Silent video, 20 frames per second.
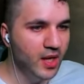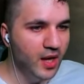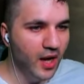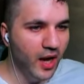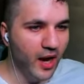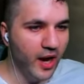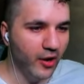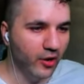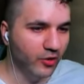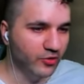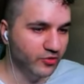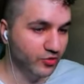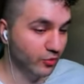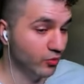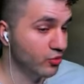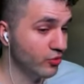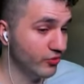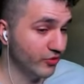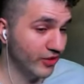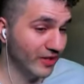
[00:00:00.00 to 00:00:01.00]
Alright, oh,
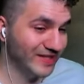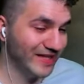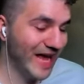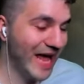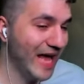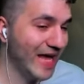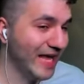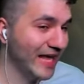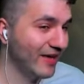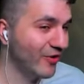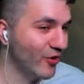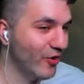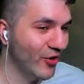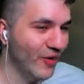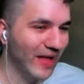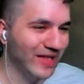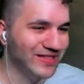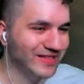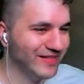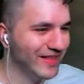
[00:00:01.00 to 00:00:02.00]
ooh, they're attacking. Oh,
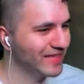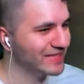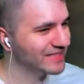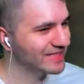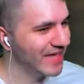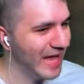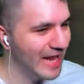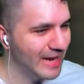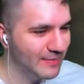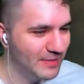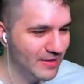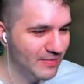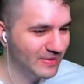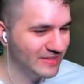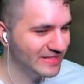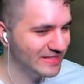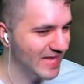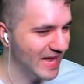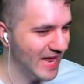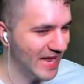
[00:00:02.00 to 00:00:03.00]
that's that's got to be a
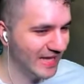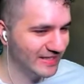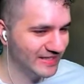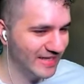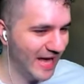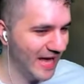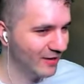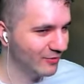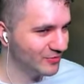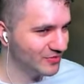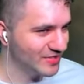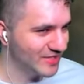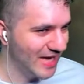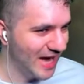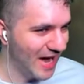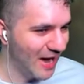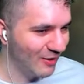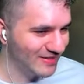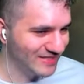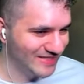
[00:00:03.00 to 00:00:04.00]
mistake, because I don't see
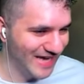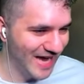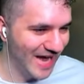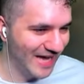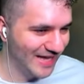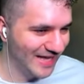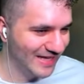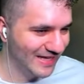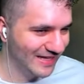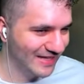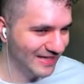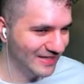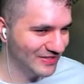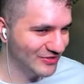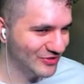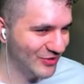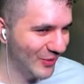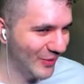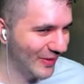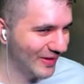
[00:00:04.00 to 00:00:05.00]
how attacking
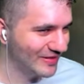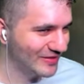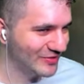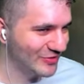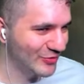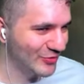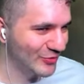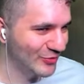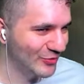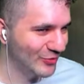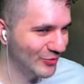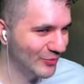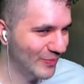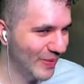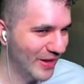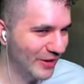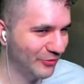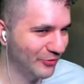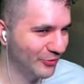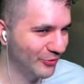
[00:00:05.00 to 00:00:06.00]
is going to
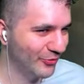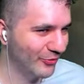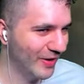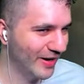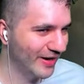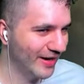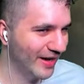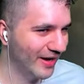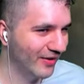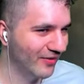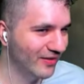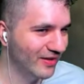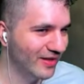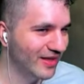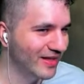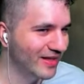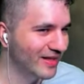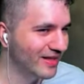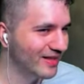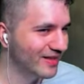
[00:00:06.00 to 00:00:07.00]
better you right now.
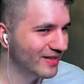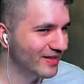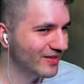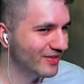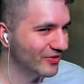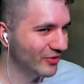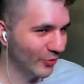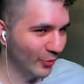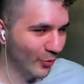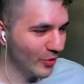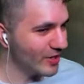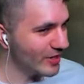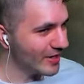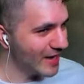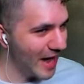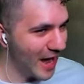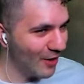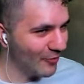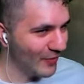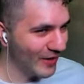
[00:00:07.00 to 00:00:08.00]
We're going to
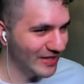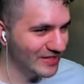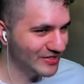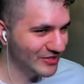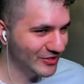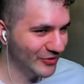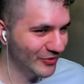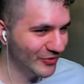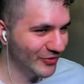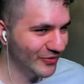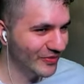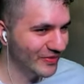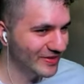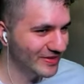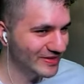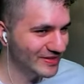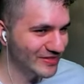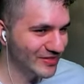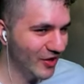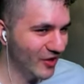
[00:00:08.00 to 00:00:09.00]
outrace you.
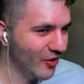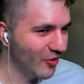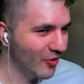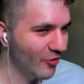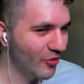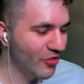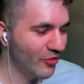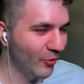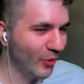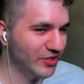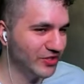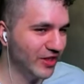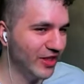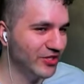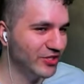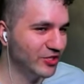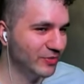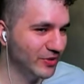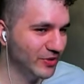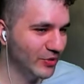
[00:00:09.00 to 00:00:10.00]
So what they
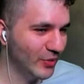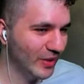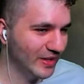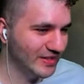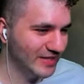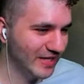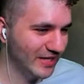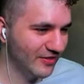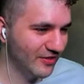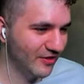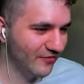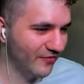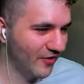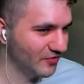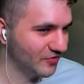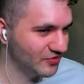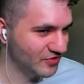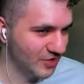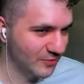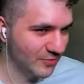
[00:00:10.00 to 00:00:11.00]
should be doing is taking the
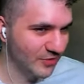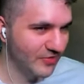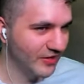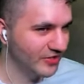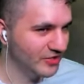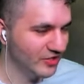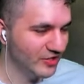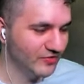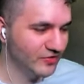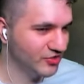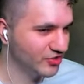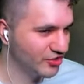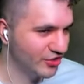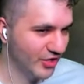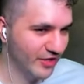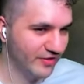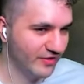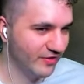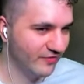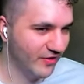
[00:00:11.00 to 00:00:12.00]
Evolved Sleeper. They should have just
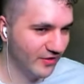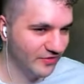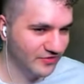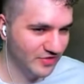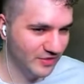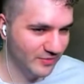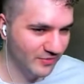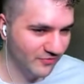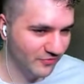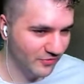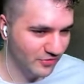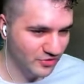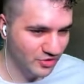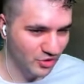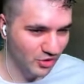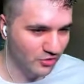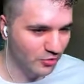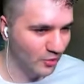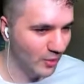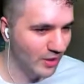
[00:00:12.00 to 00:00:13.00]
traded the Evolved Sleeper for the
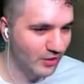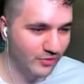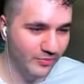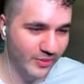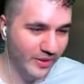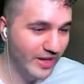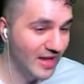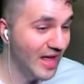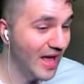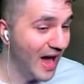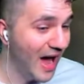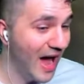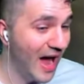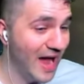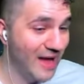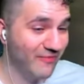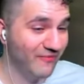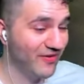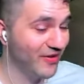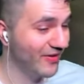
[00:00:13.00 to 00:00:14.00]
Skull Dweller, but I
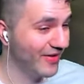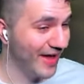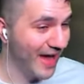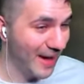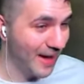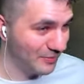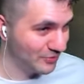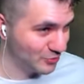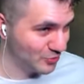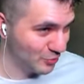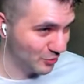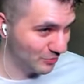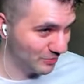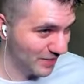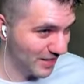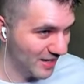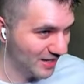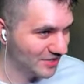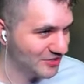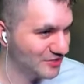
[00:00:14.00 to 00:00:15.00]
am very happy to
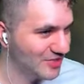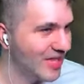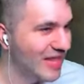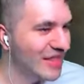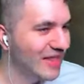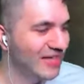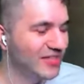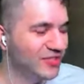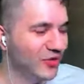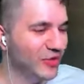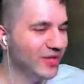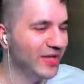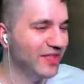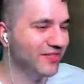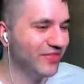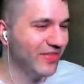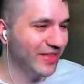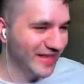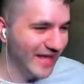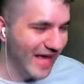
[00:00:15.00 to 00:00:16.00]
oblige. Let's go and get
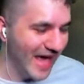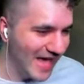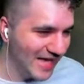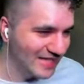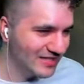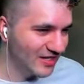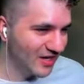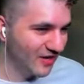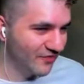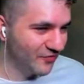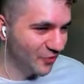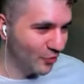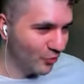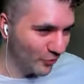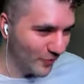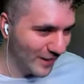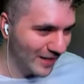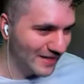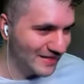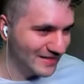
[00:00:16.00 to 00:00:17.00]
the Case of the
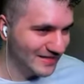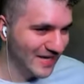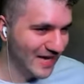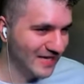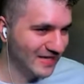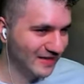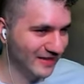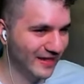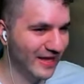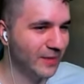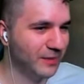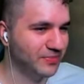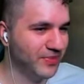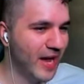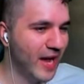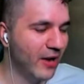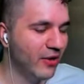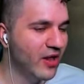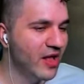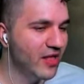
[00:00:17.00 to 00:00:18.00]
Ransacked Lab
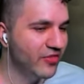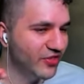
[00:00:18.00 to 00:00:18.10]
down.